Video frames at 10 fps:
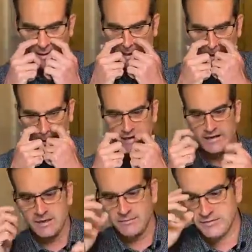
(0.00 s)
Uh, he
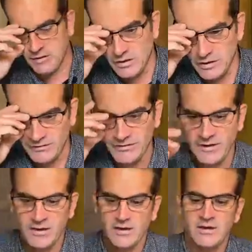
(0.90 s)
jumps off
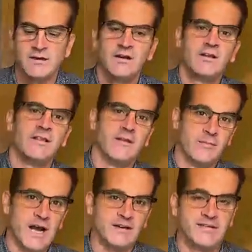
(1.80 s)
the
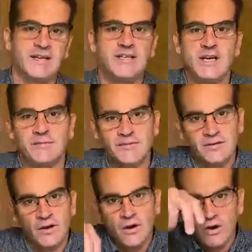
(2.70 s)
bus. He
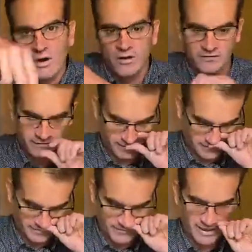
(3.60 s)
jumps off
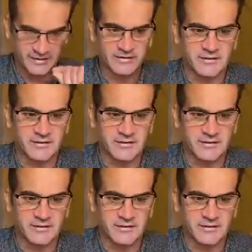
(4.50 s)
the bus.